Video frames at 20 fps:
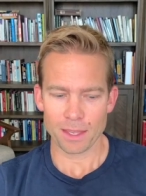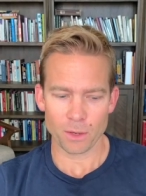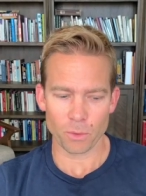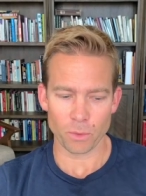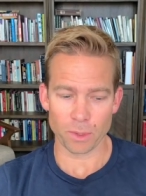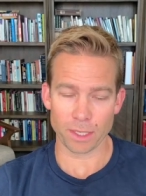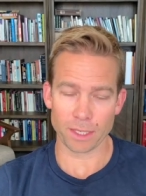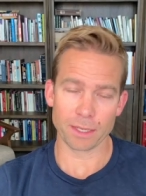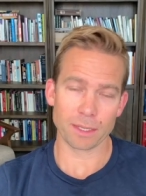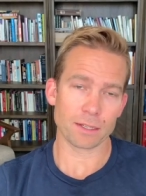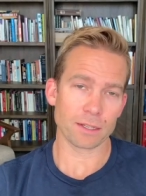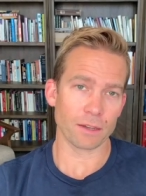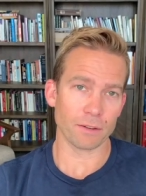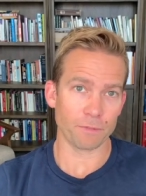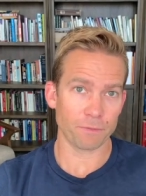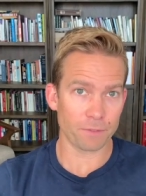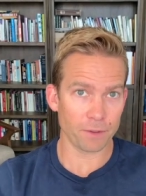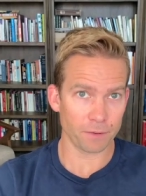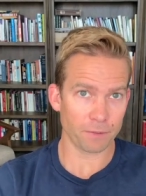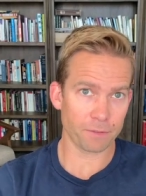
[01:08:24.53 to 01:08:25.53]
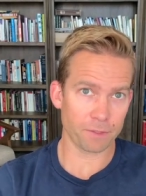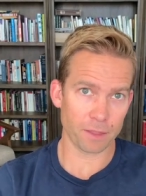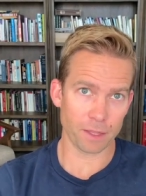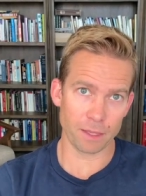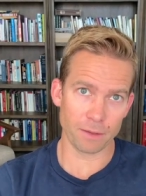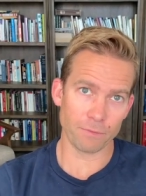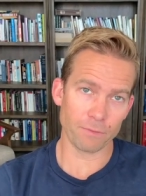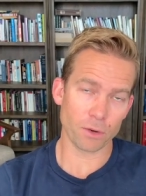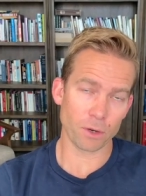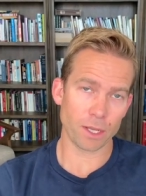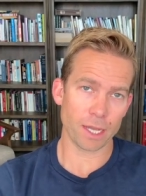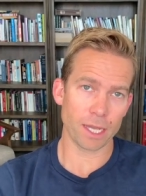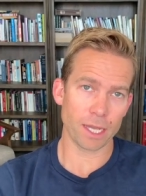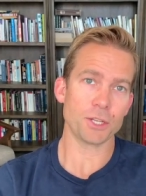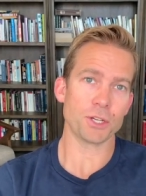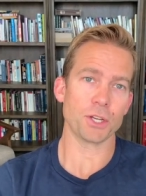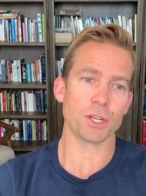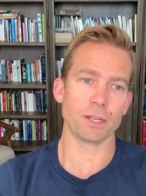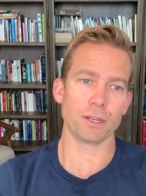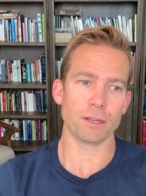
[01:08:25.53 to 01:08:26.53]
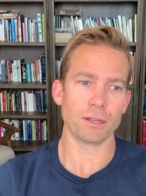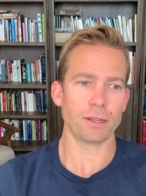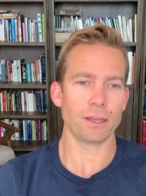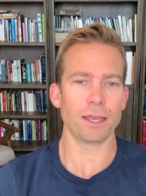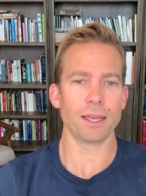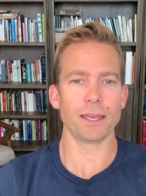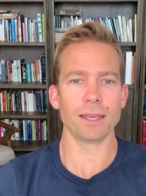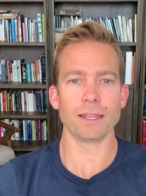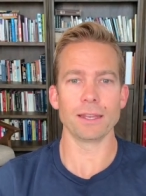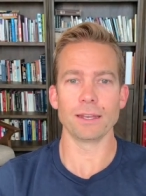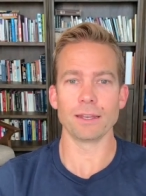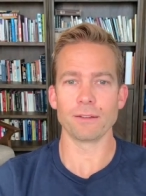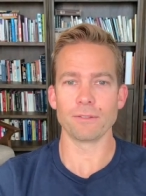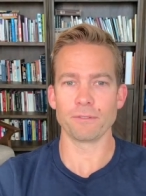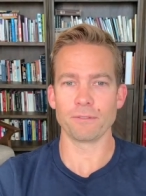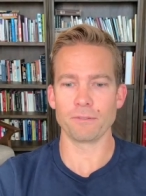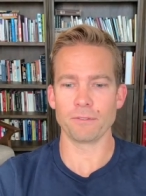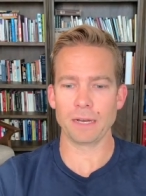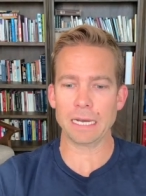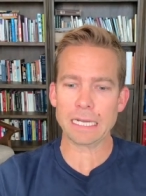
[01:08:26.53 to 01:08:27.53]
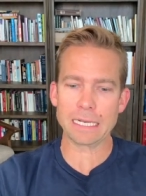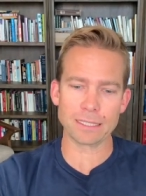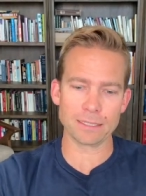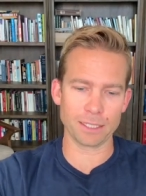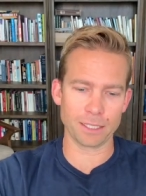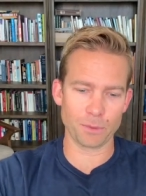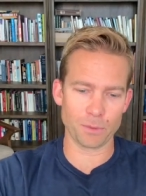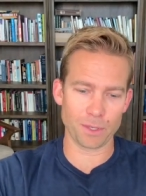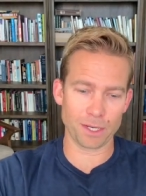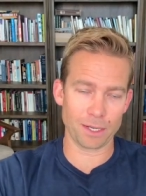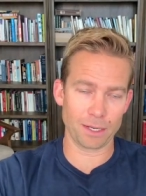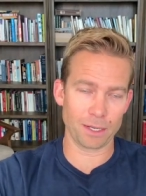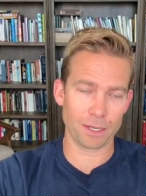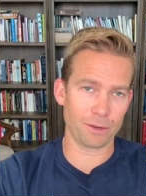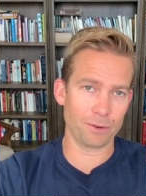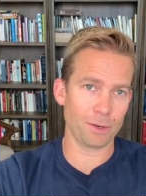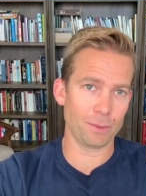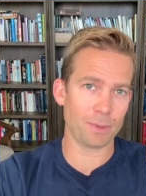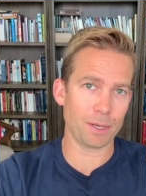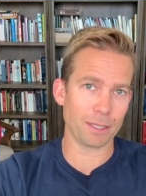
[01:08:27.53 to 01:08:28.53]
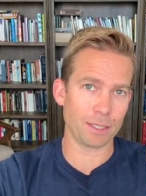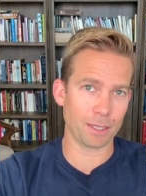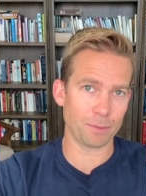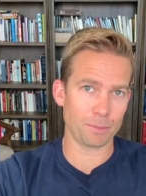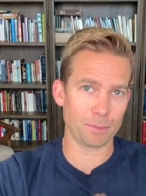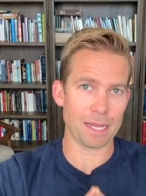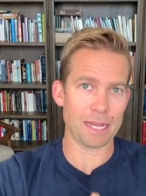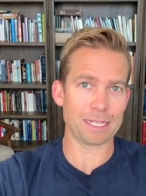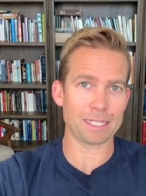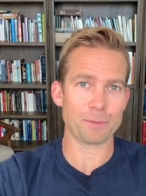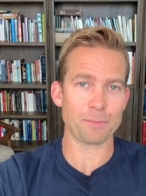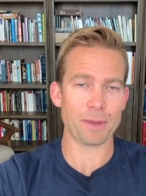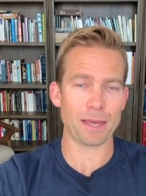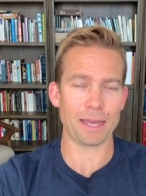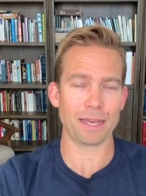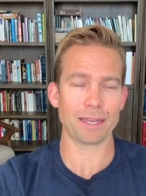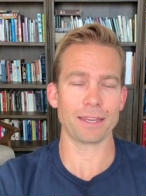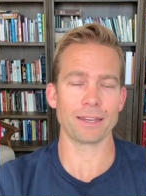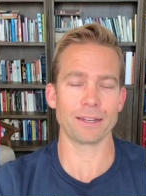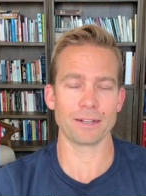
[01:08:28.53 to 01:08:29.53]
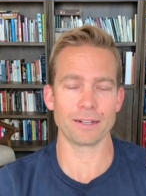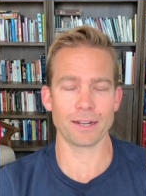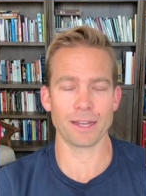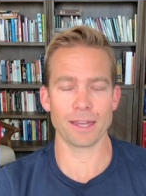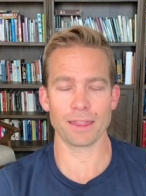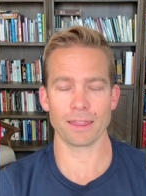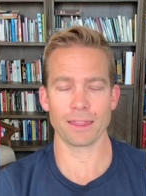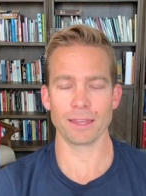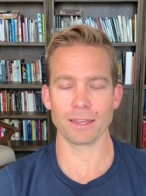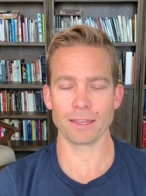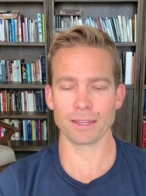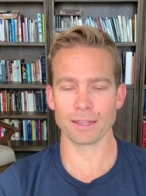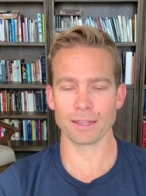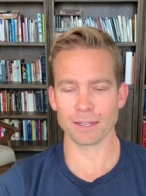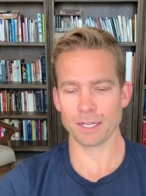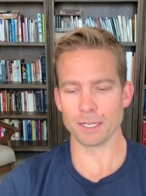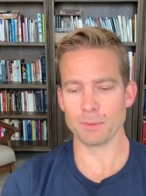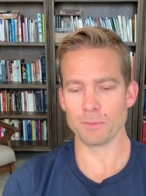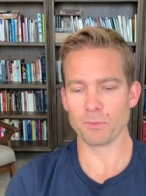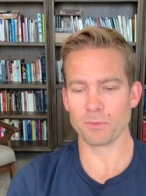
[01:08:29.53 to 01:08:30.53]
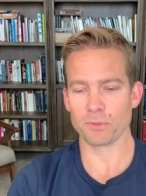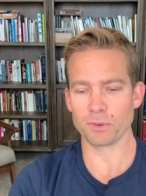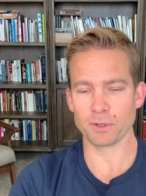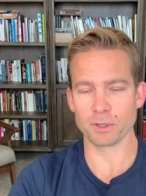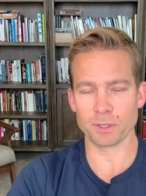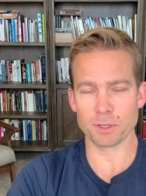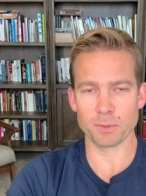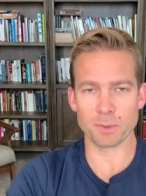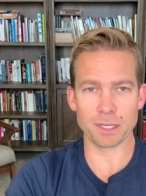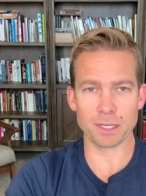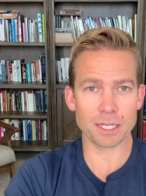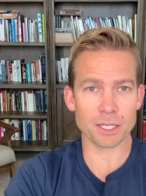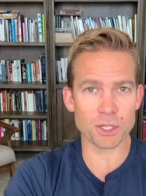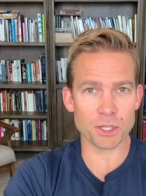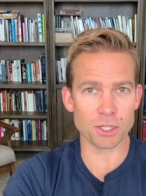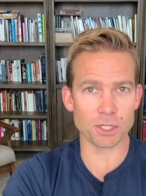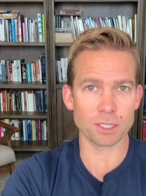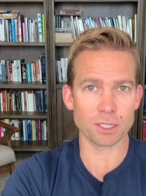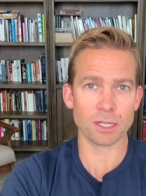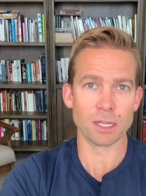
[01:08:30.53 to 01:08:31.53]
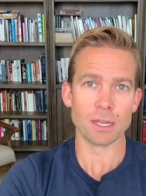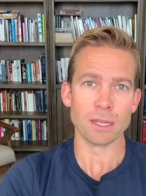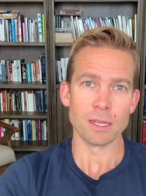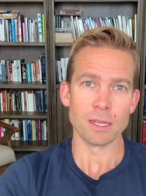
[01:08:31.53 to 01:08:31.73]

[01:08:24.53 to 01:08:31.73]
We get a 5th invocation, and finally we're going to get Repelling Blast back here, I think, for some additional